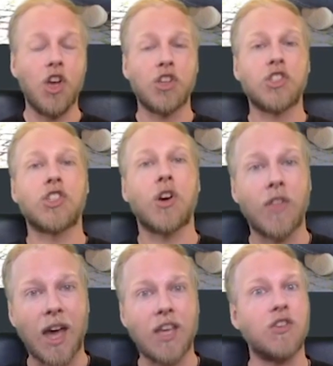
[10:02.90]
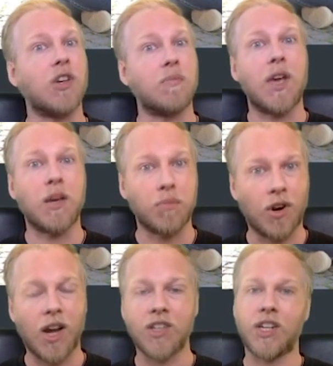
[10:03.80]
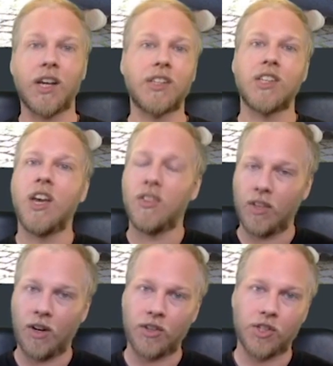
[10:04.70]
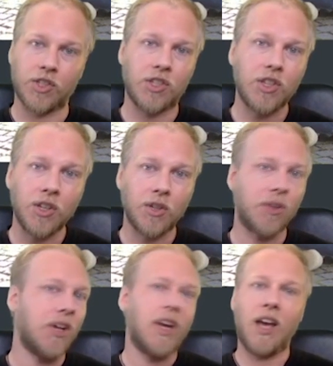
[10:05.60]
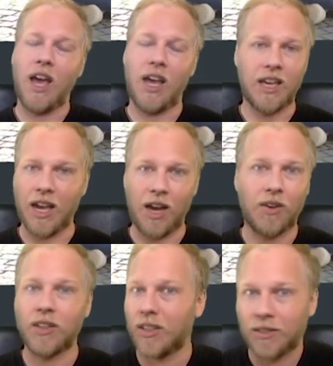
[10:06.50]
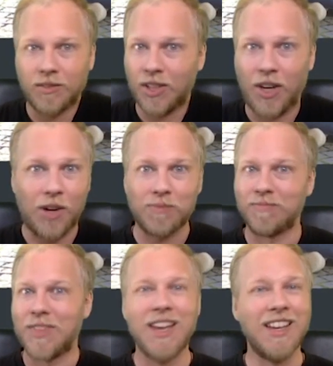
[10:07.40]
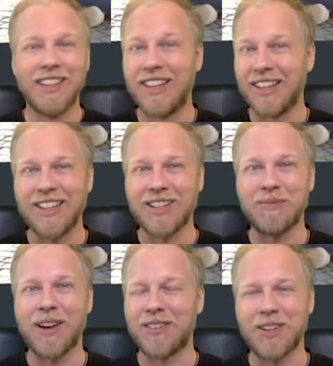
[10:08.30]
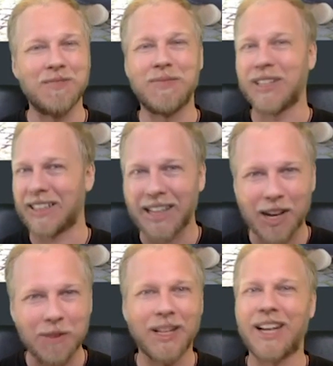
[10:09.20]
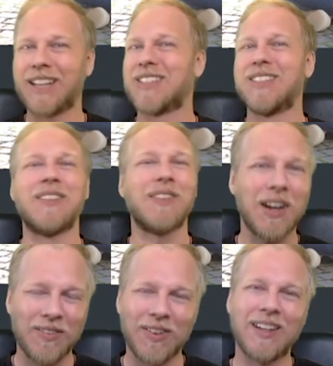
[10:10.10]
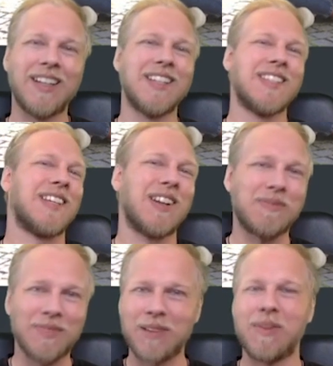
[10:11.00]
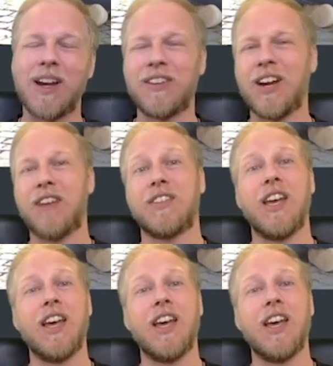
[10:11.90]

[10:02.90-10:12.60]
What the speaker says: so that you can make projects that aren't just you hanging out, you know, in your bedroom, building Lego blocks, doing whatever it is, you know, playing Minecraft.